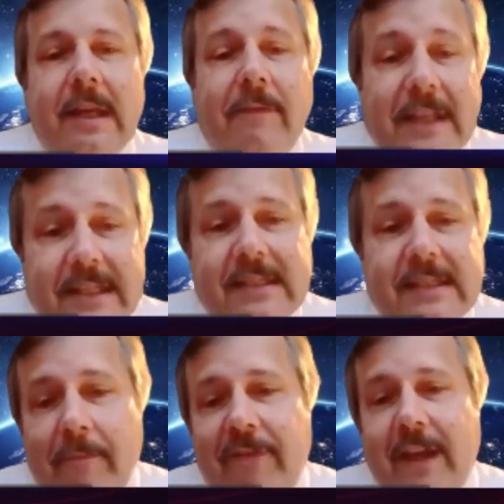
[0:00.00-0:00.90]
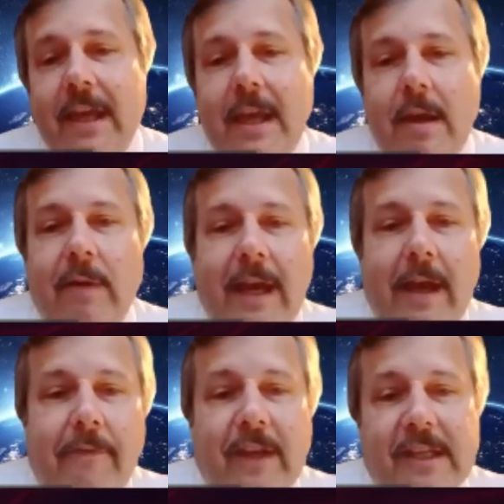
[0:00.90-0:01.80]
And this is something we
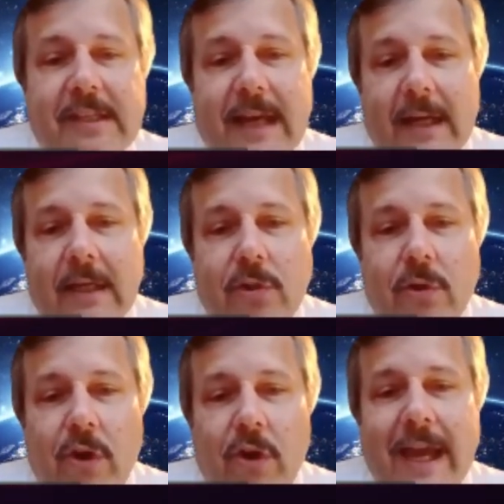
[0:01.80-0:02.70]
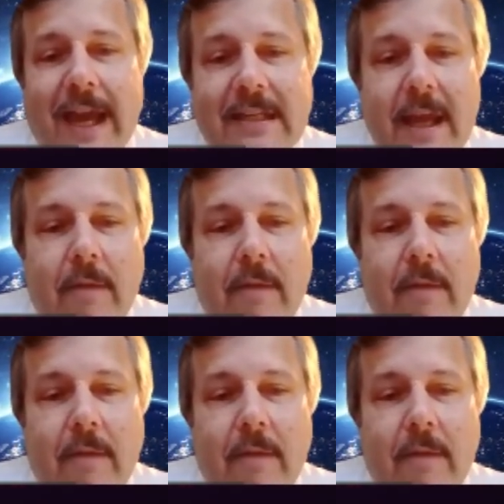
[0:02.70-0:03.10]
have started to look at.